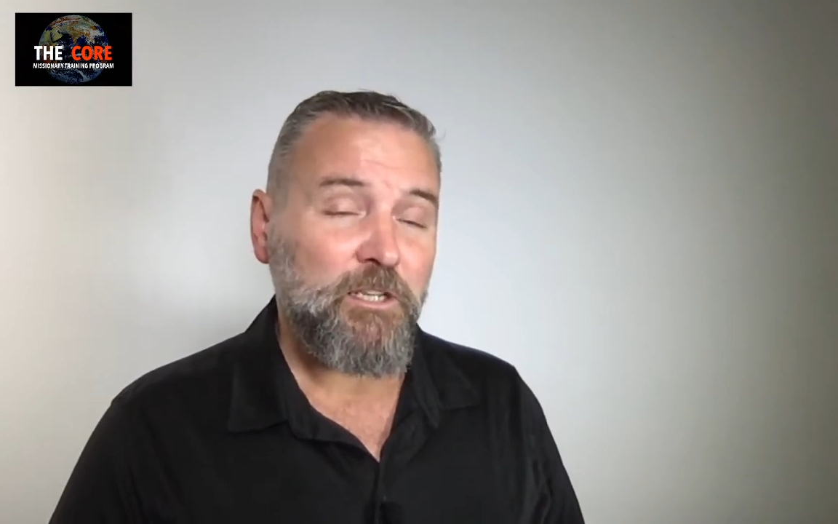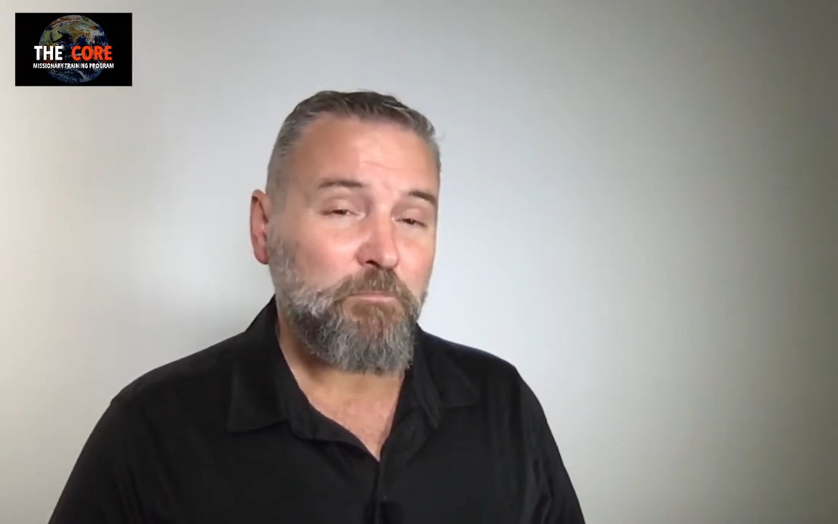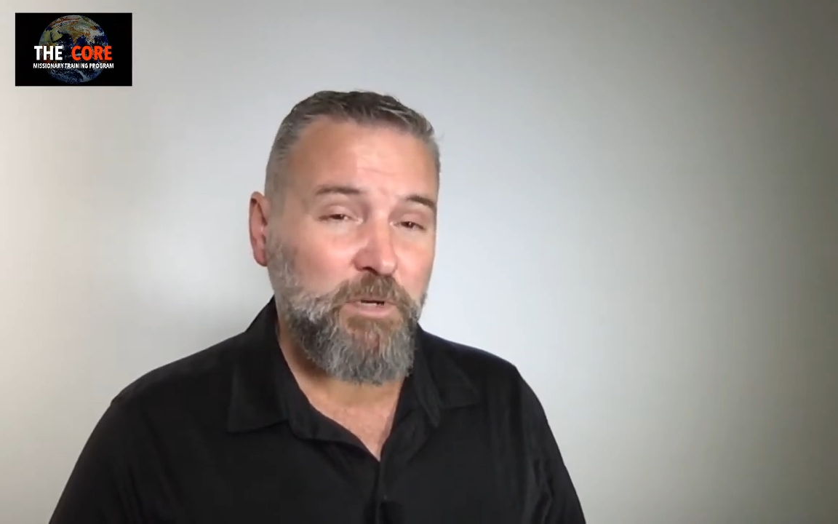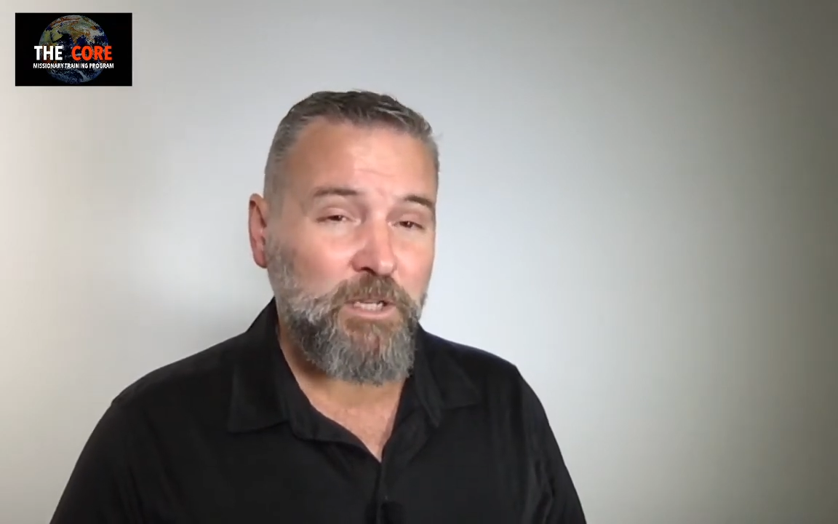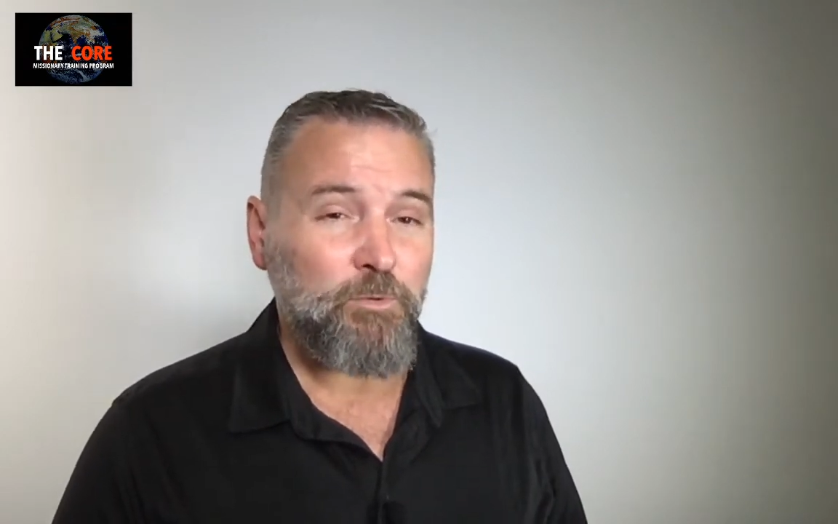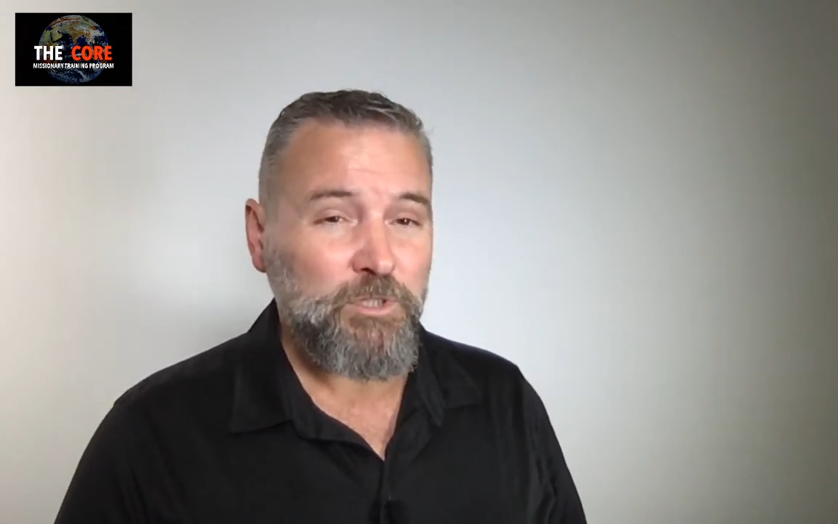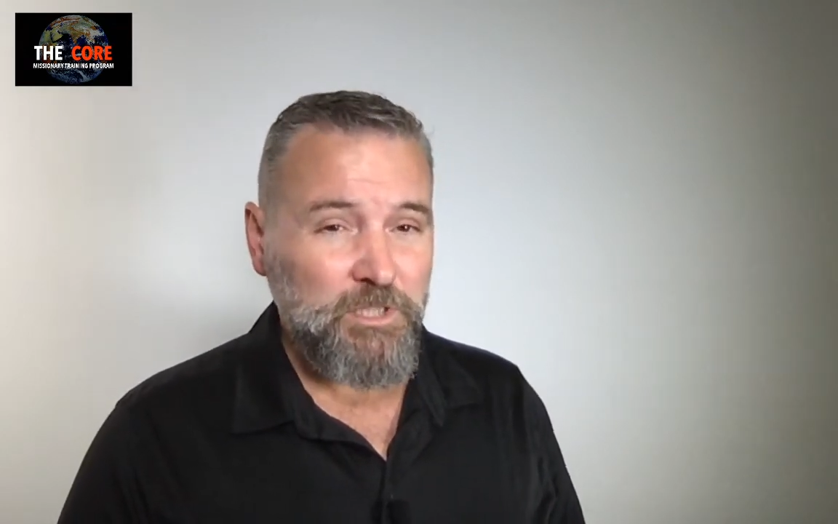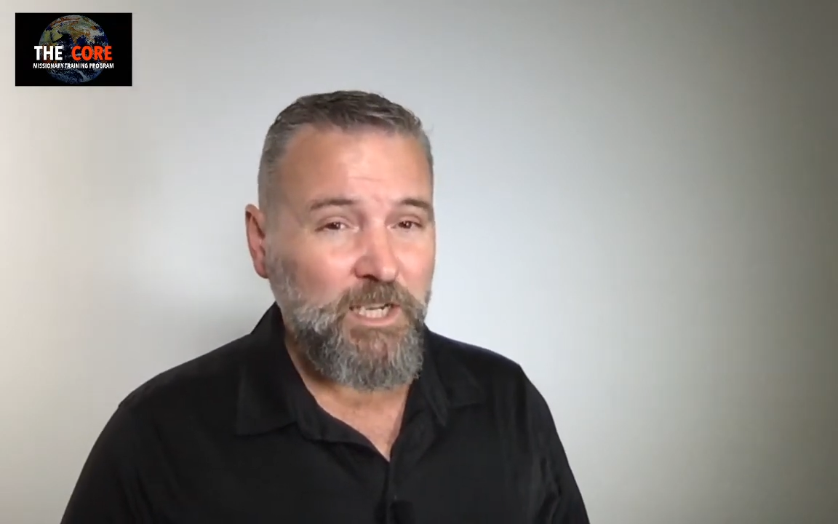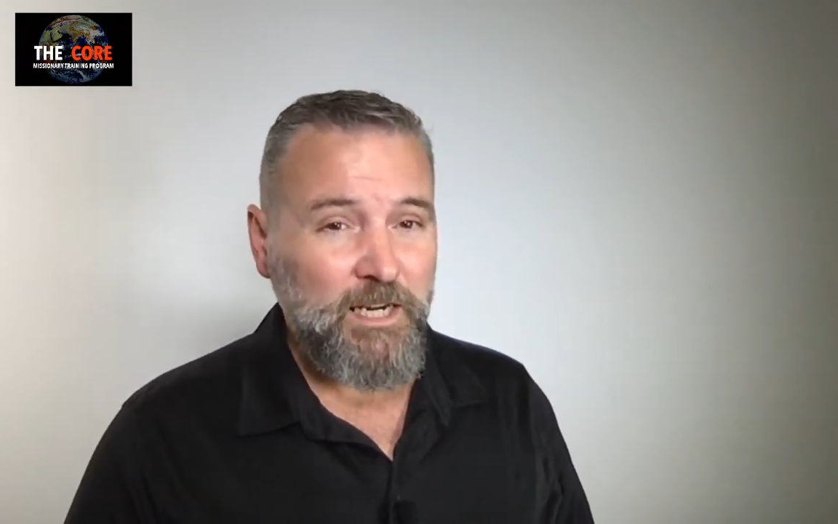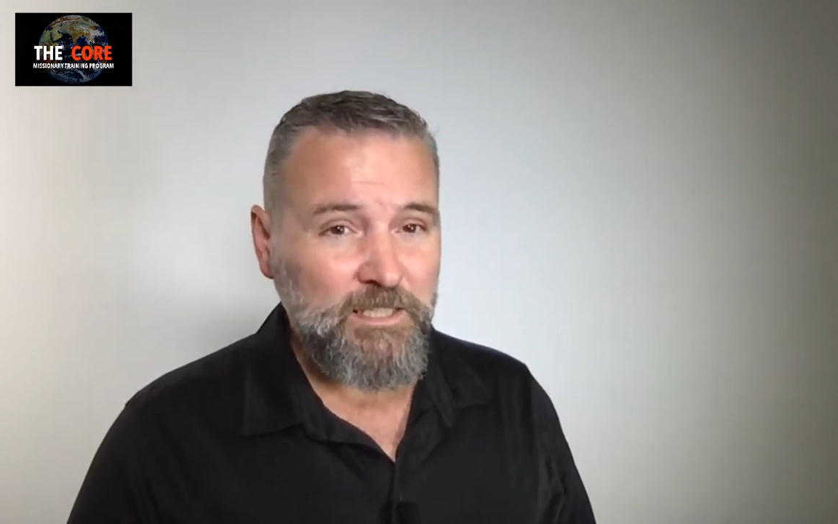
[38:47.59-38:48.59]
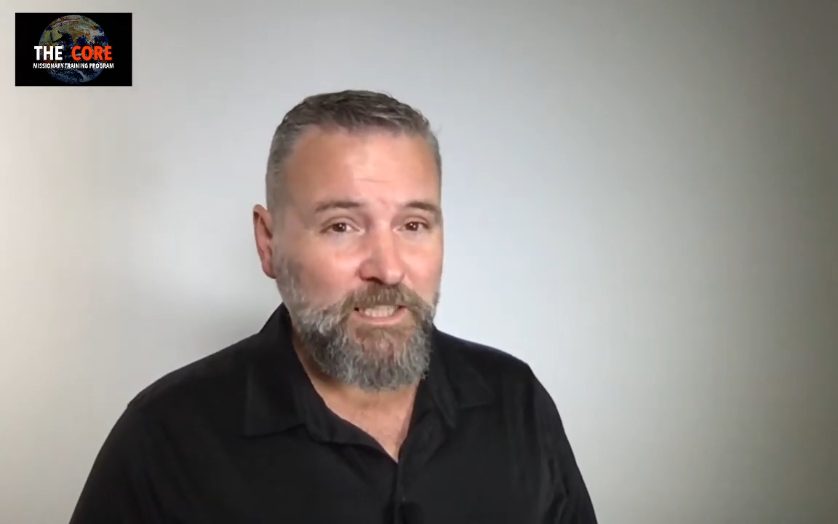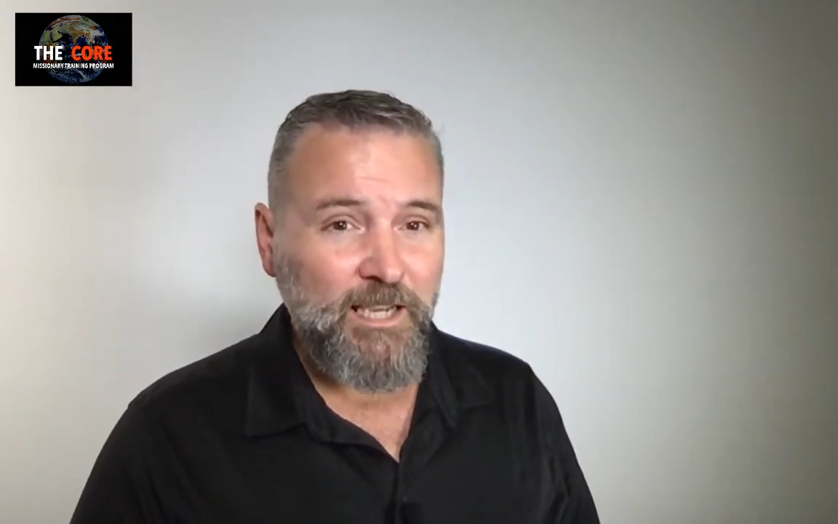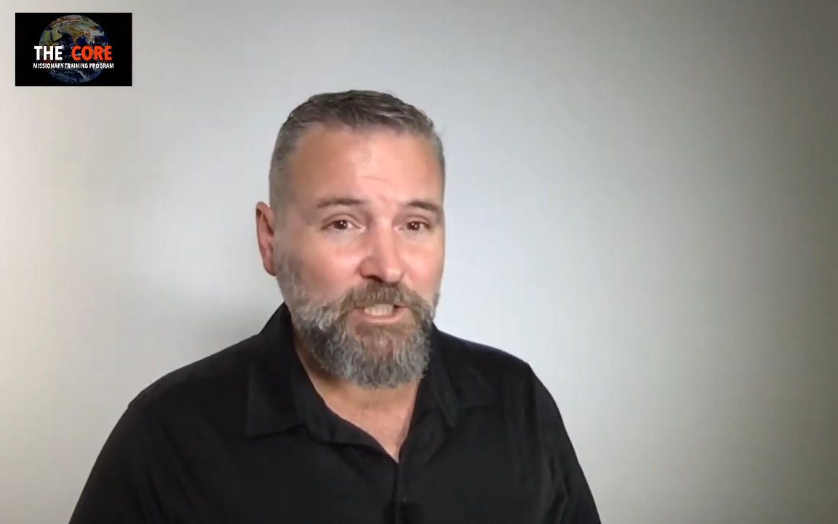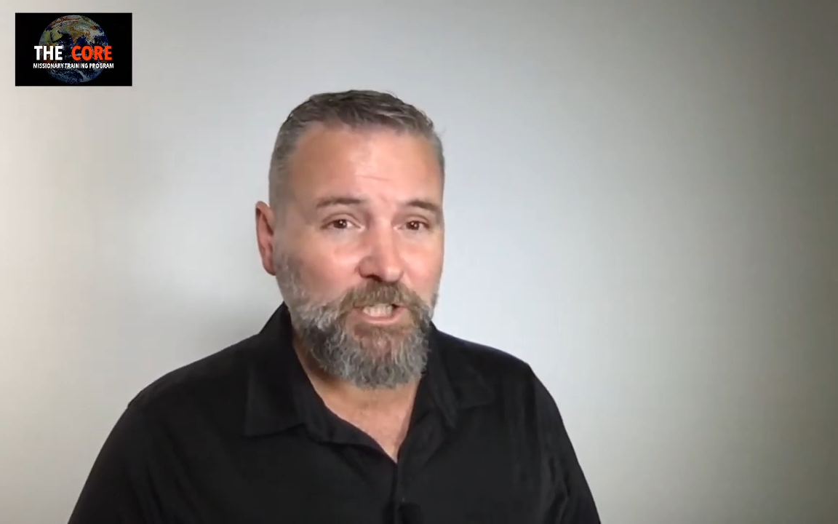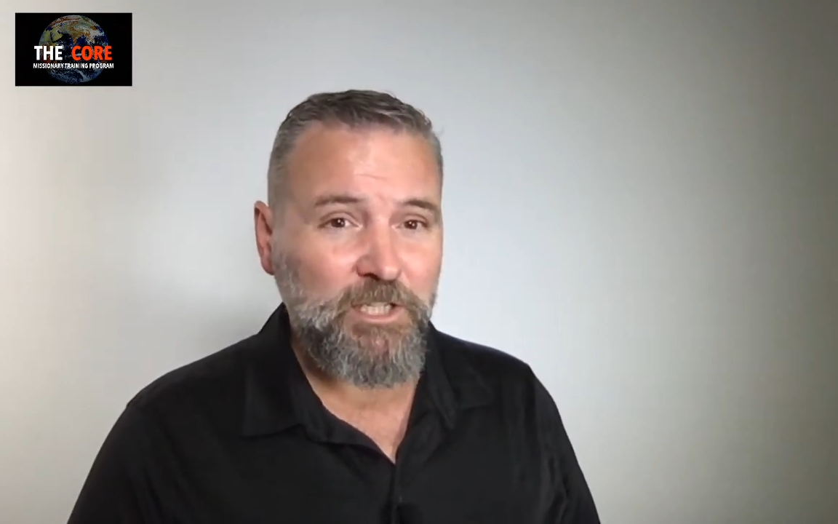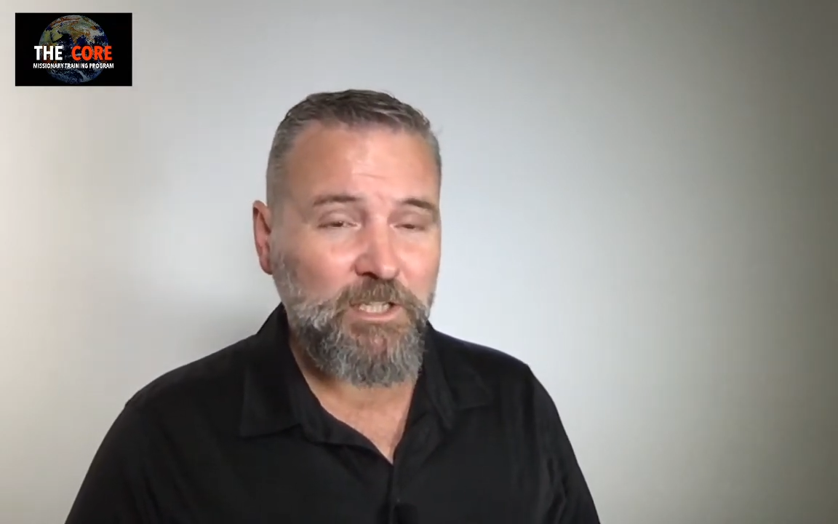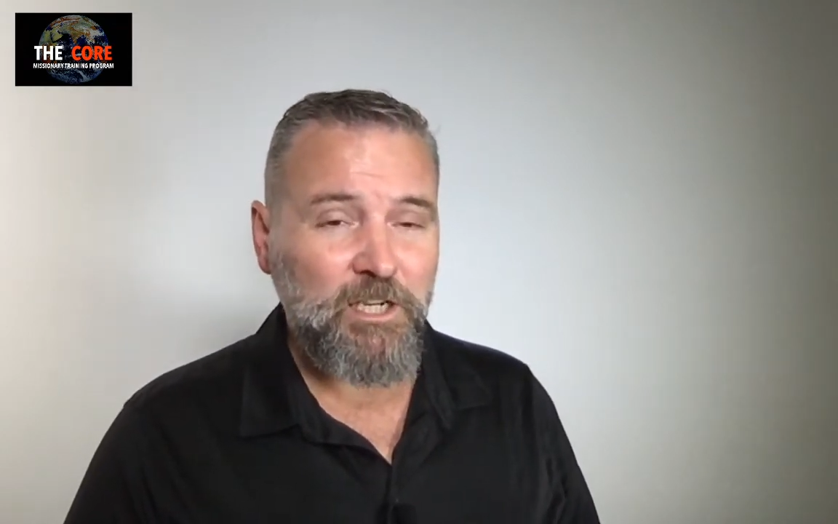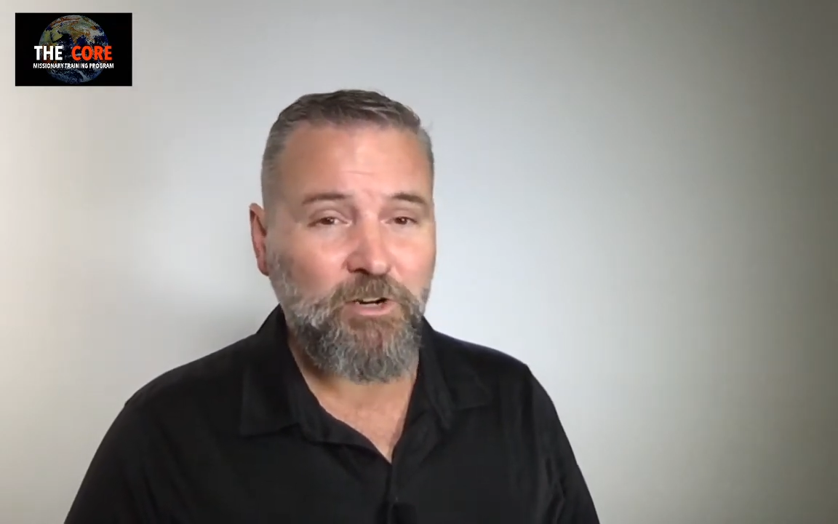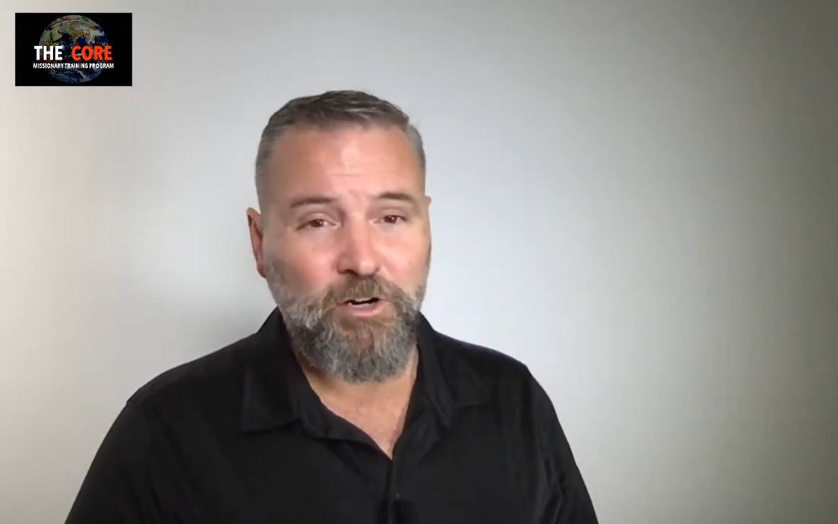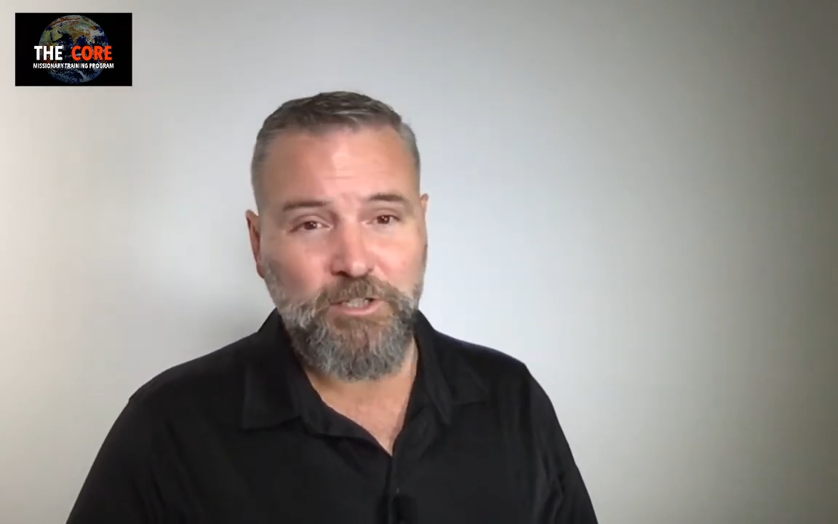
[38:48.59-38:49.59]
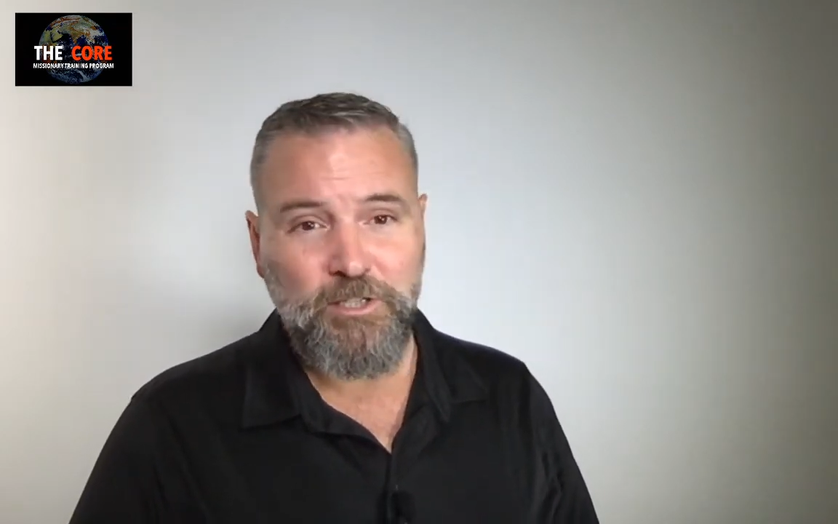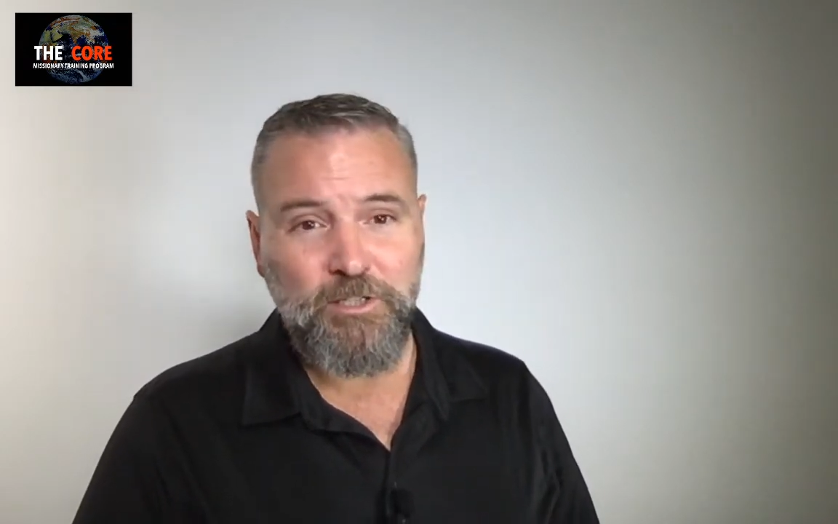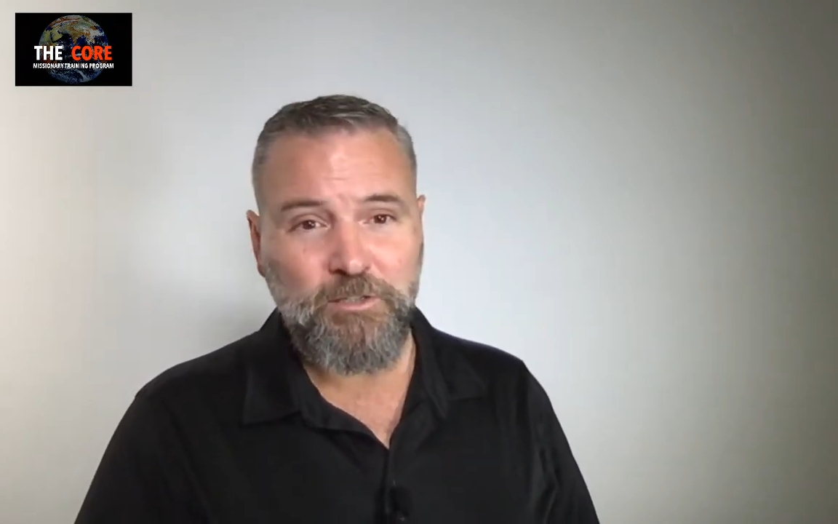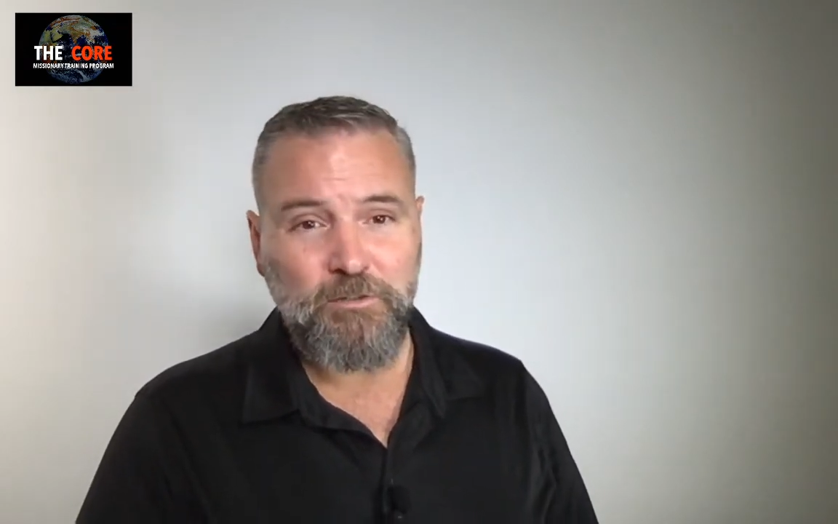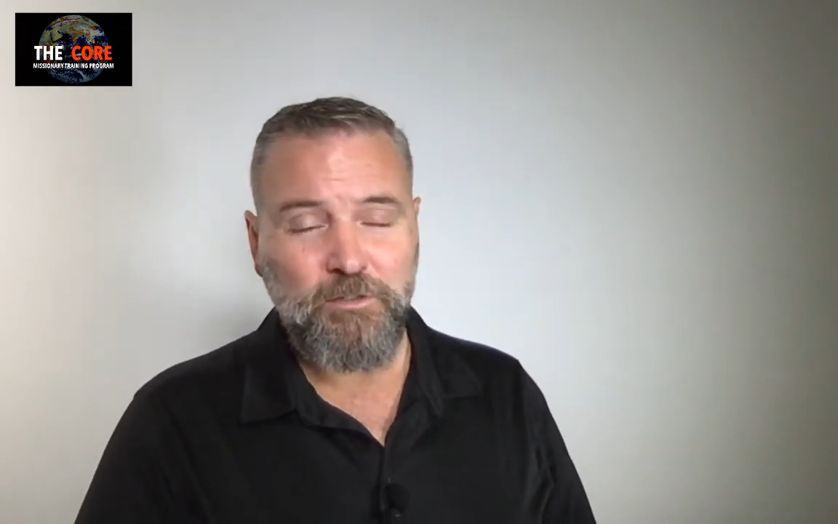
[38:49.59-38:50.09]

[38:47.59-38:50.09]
but it was kind of sketchy and hard to do.